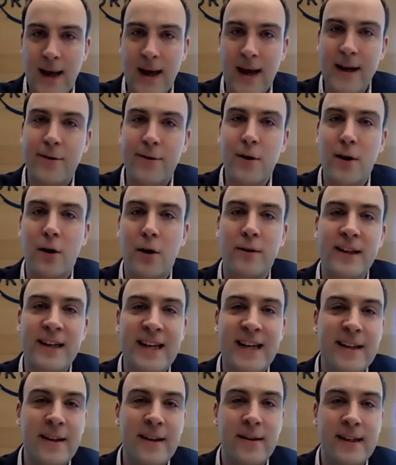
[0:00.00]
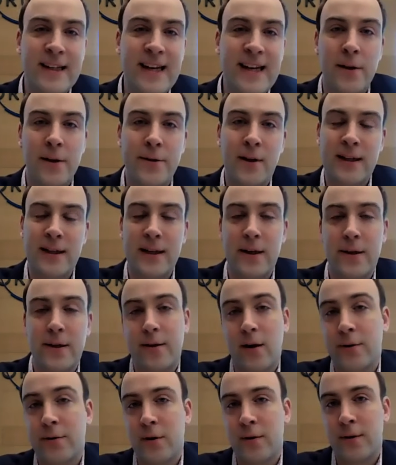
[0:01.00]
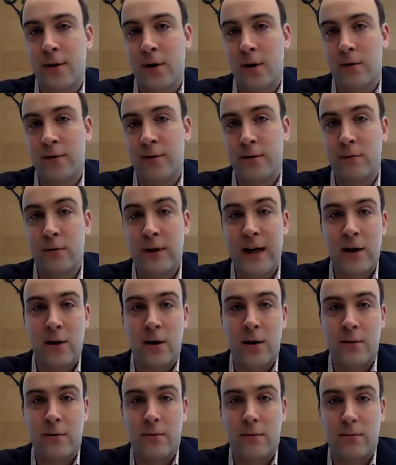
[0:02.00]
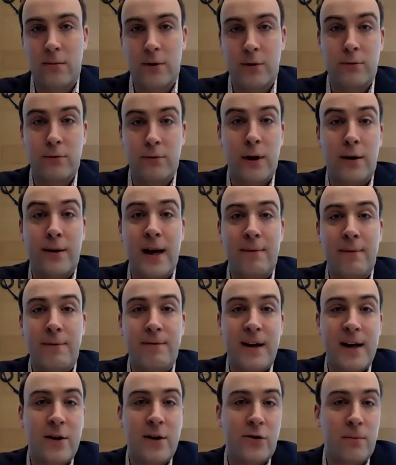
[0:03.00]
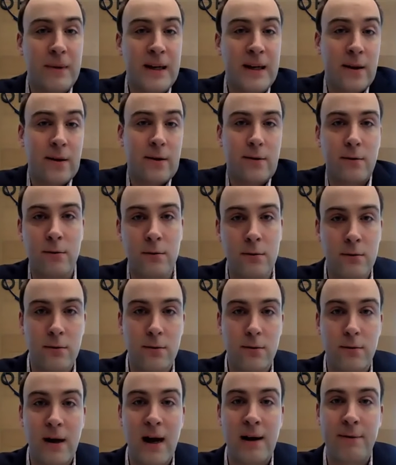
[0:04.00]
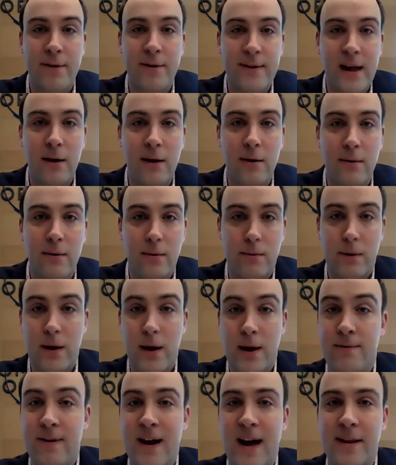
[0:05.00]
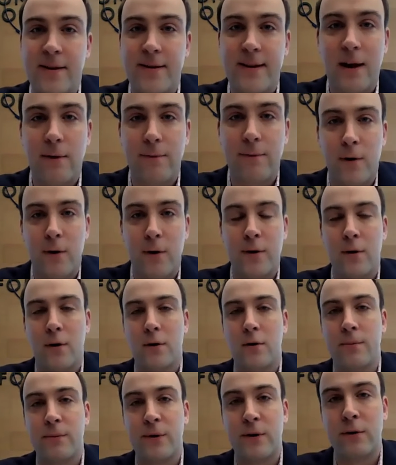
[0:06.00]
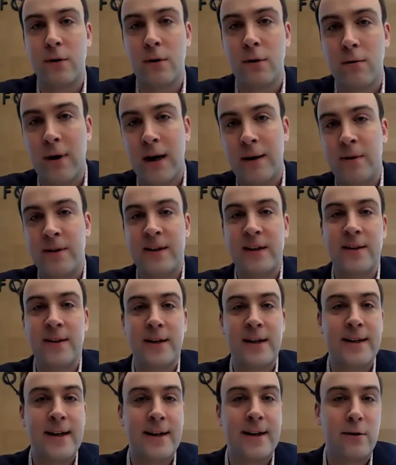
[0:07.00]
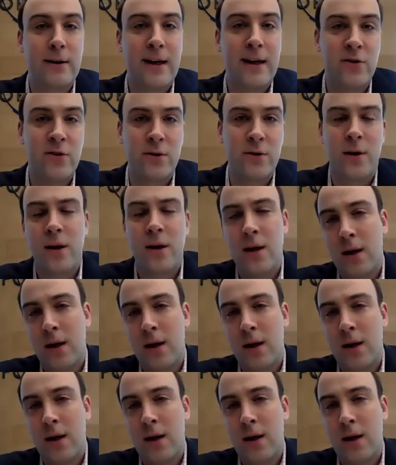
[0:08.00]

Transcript: And it's not only the elderly, it's also those who don't have the financial means to have a advanced cell phone or computer, right? We see that in education.